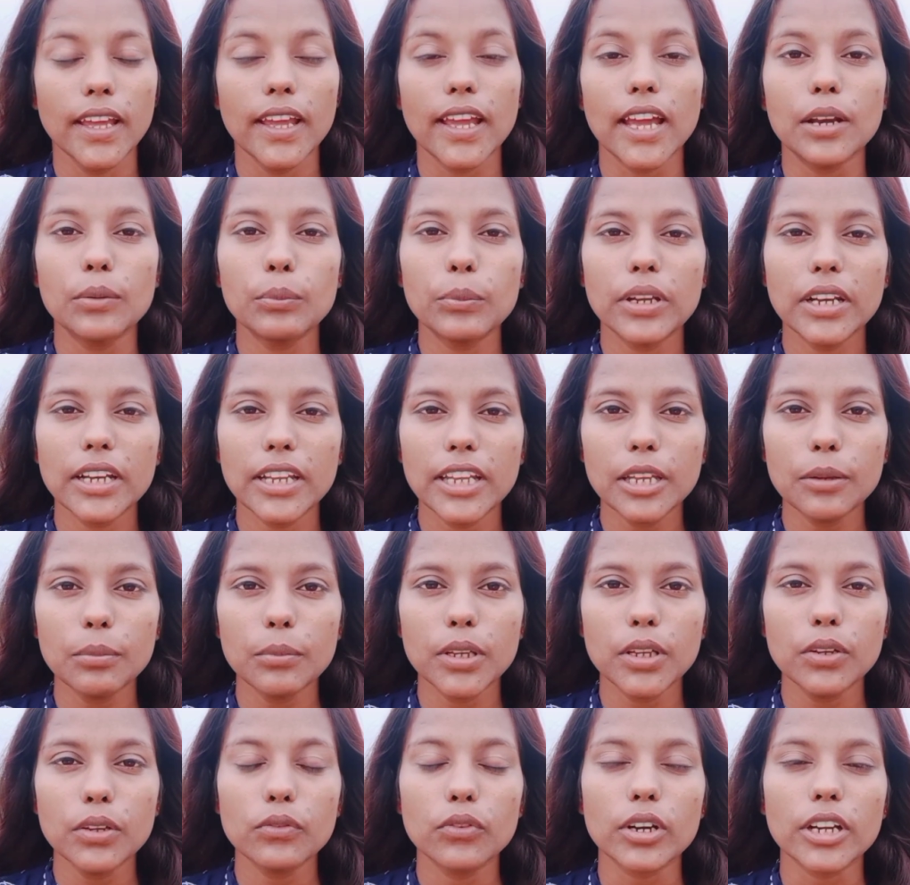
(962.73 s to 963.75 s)
And believe
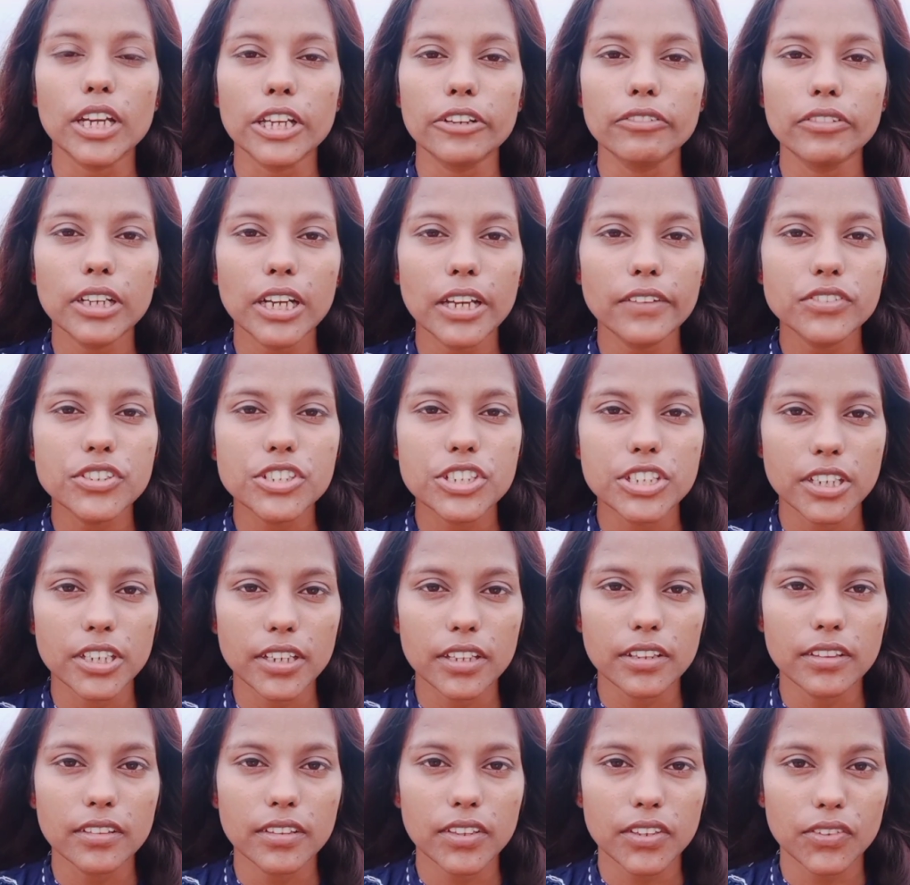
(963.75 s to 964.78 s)
me, whatever I've shared
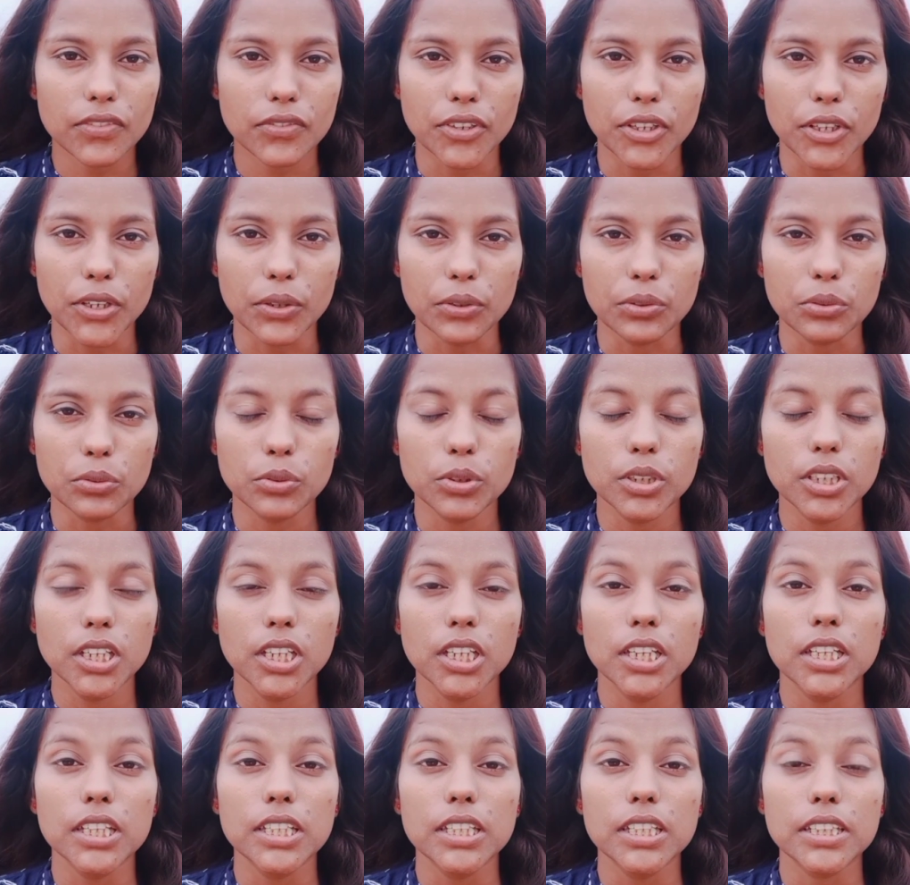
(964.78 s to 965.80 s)
in this video,
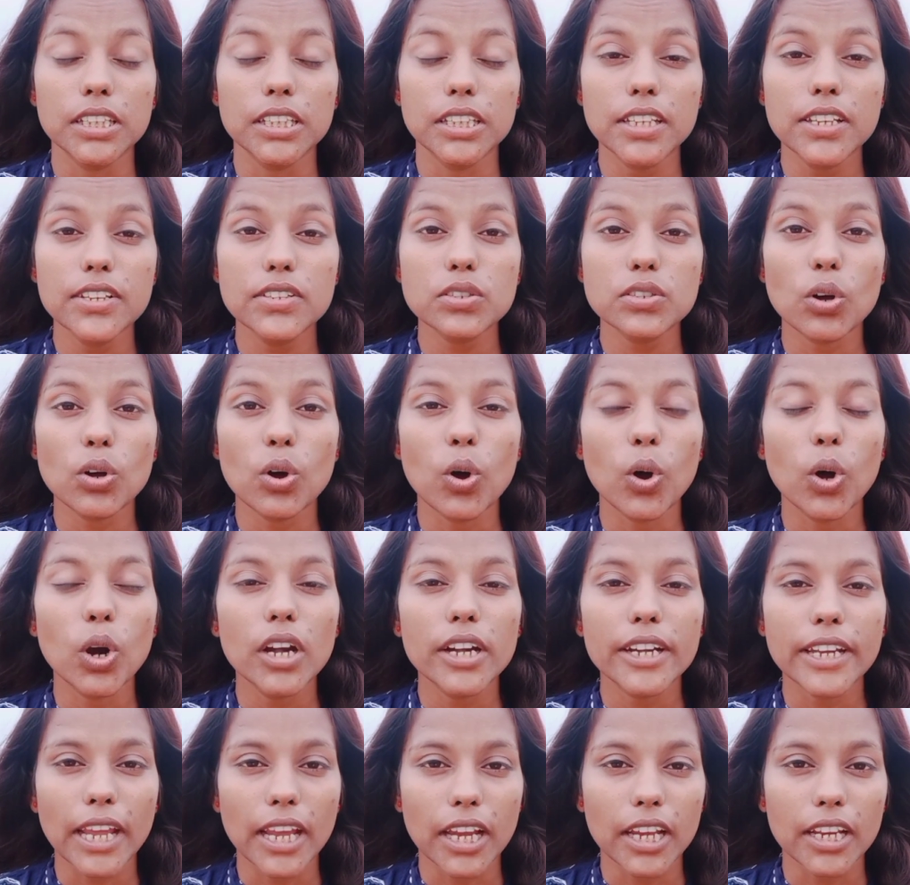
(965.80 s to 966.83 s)
these all
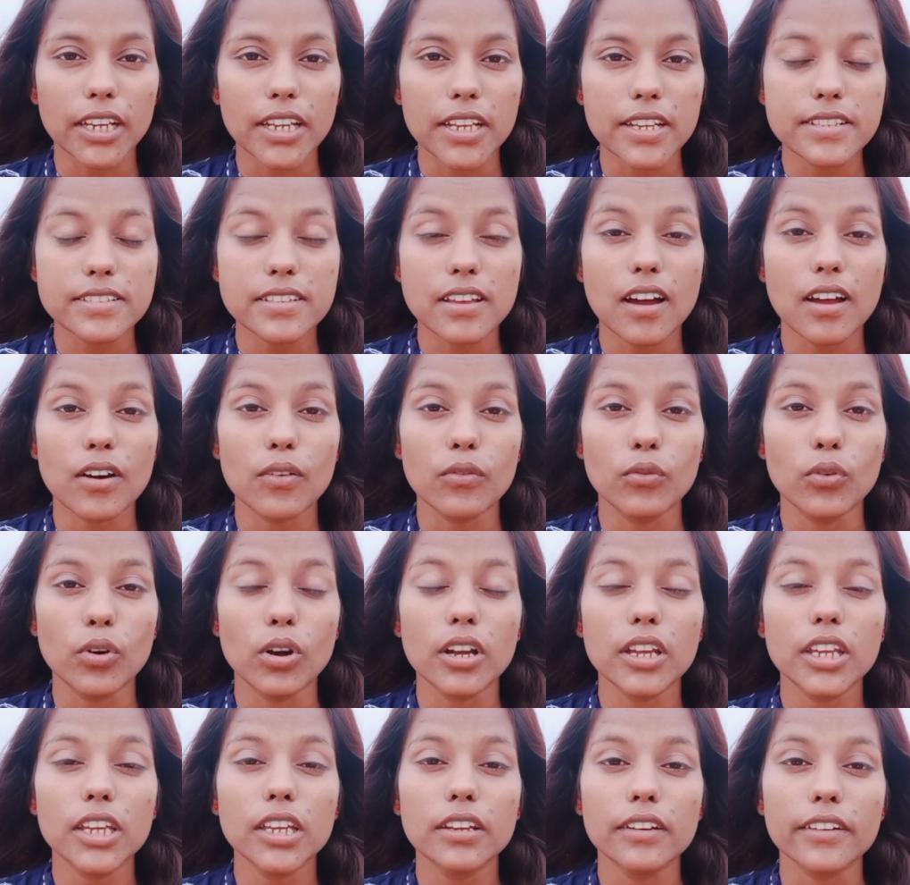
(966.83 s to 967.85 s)
techniques are
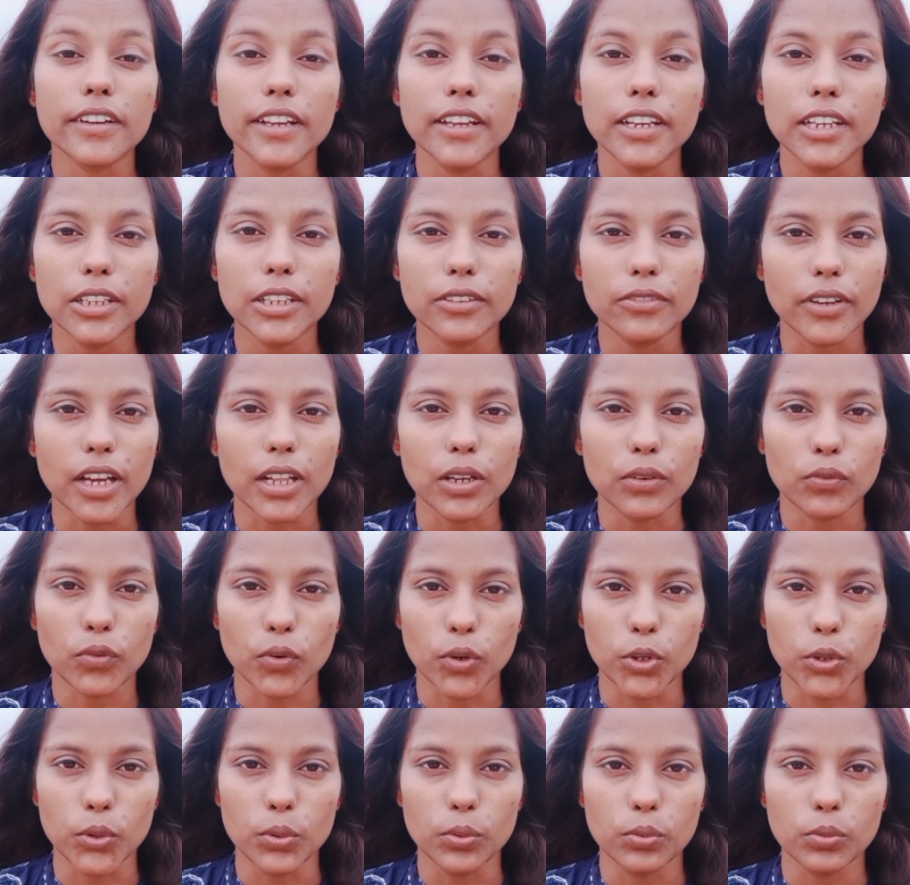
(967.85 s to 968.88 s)
working really well for
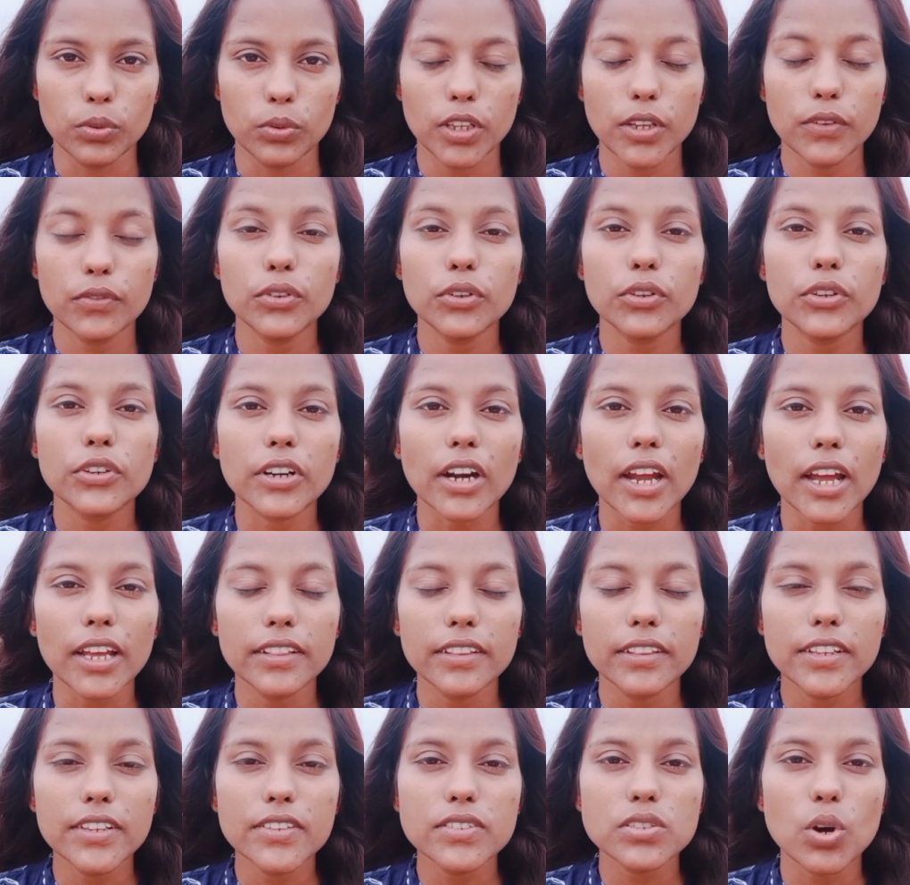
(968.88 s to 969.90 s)
you. If you try
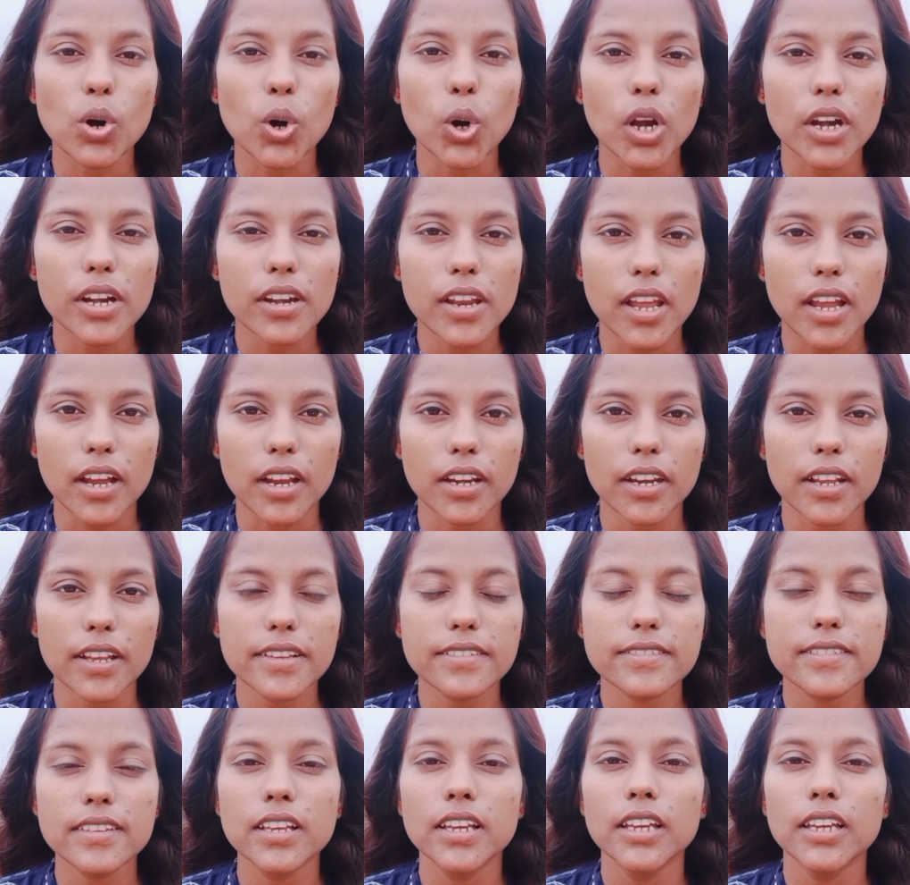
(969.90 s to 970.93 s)
these all
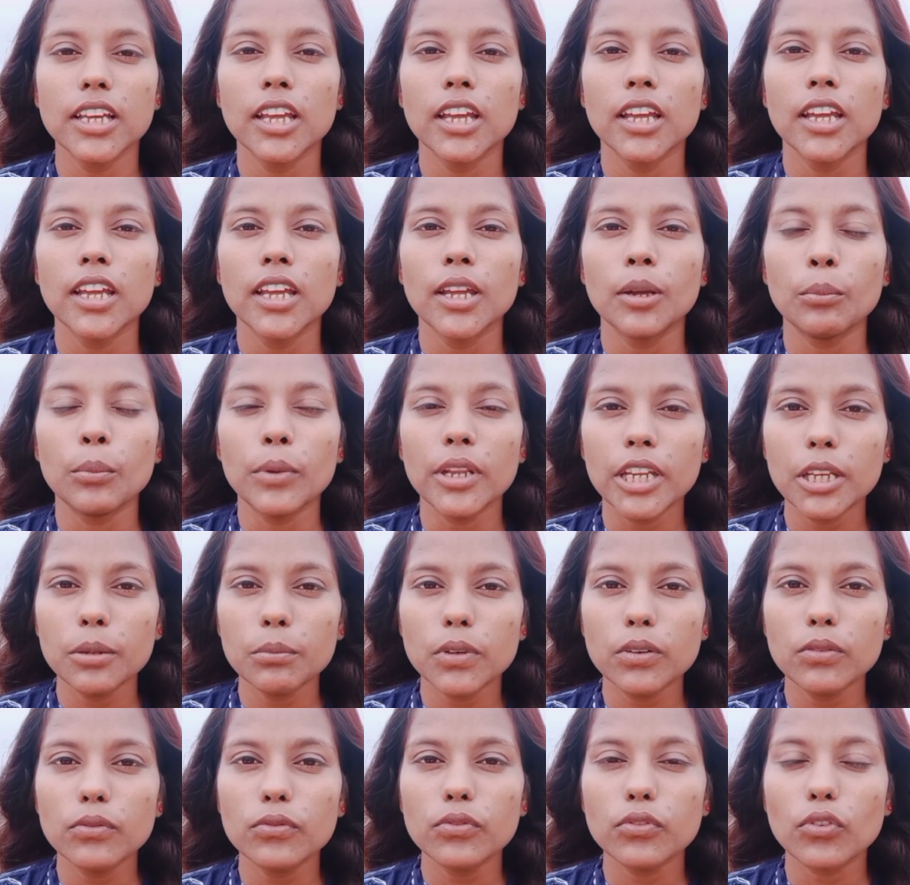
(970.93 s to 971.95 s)
techniques
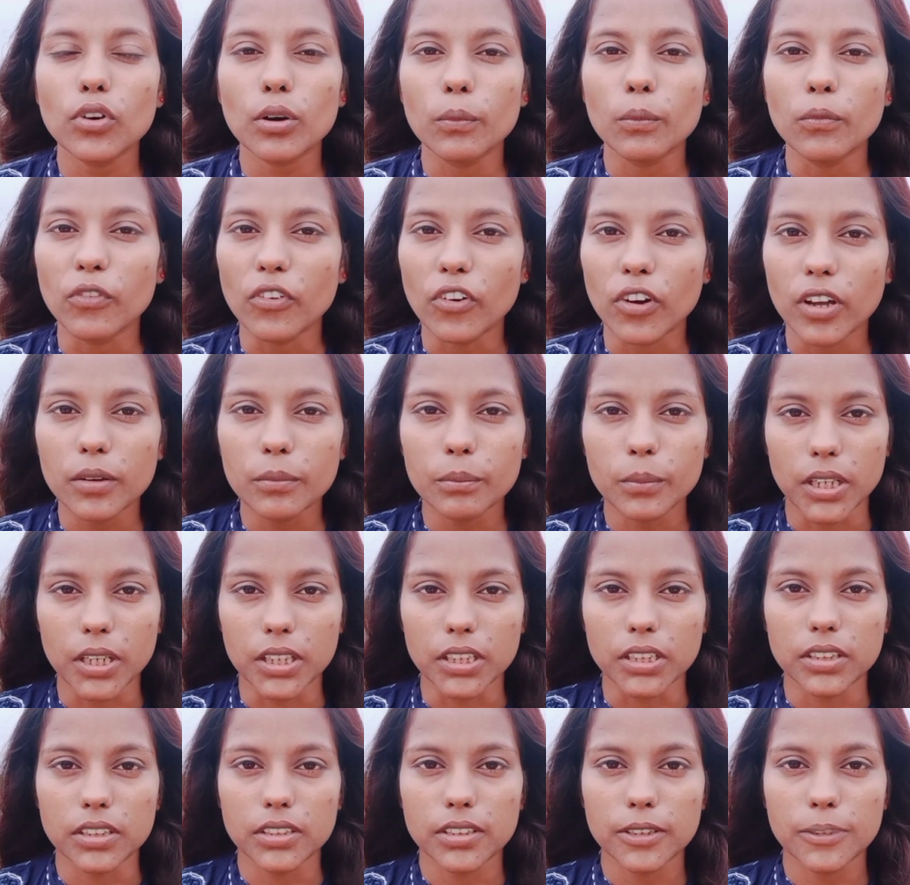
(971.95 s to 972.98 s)
minimum for 1
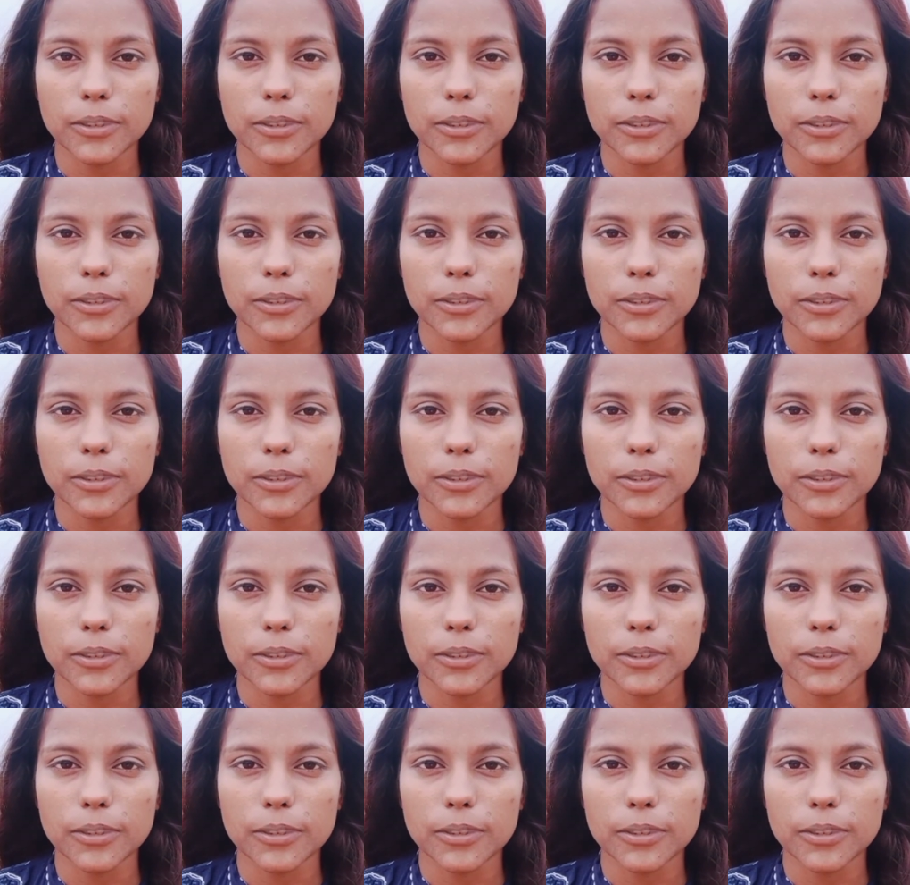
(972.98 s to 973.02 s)
month,